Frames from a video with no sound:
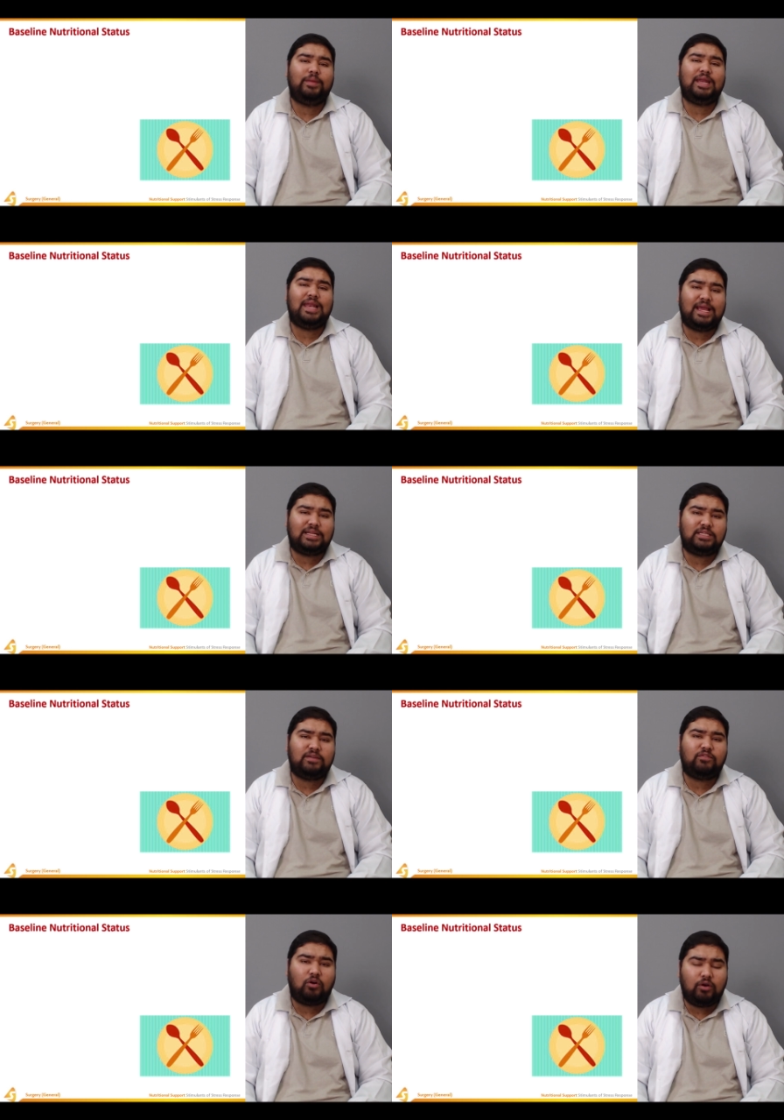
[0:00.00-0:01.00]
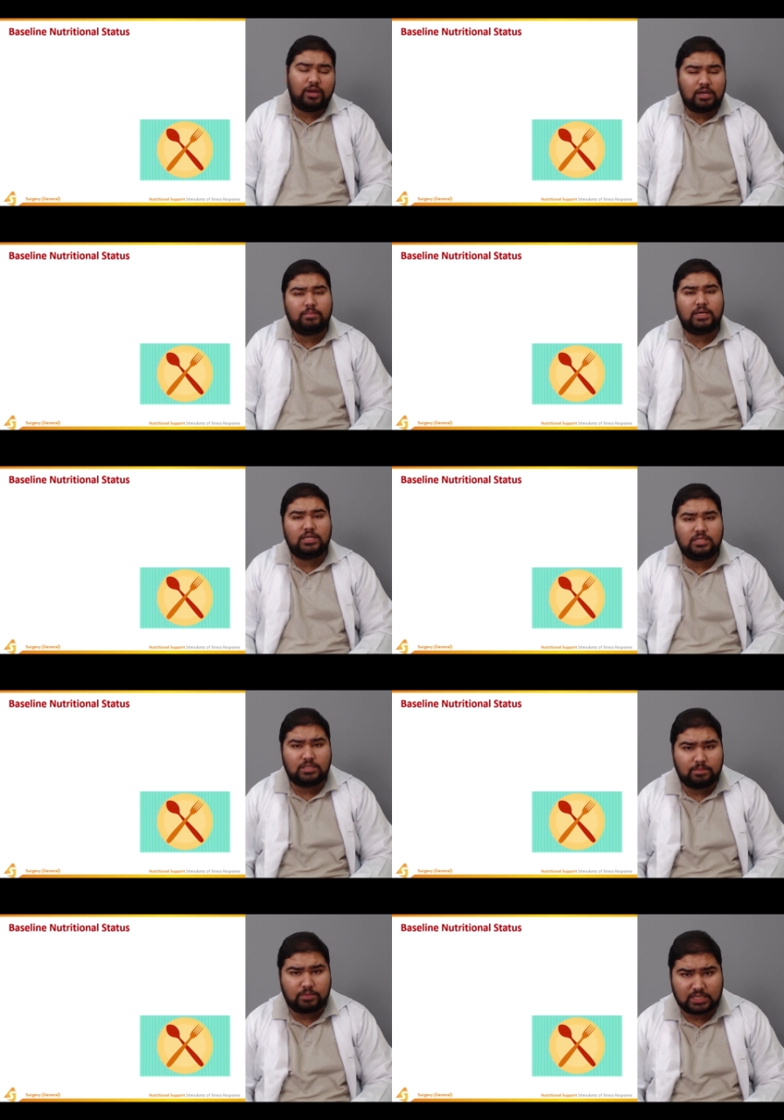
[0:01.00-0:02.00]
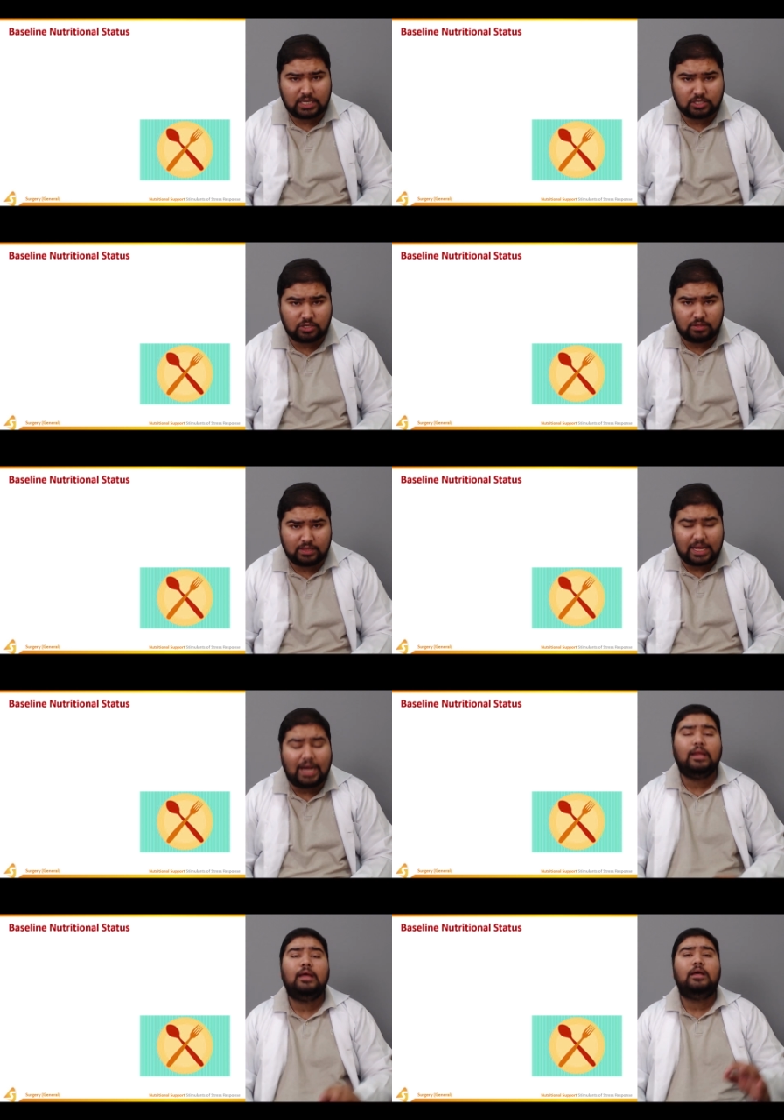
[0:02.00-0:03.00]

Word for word: an elective or an emergency procedure on that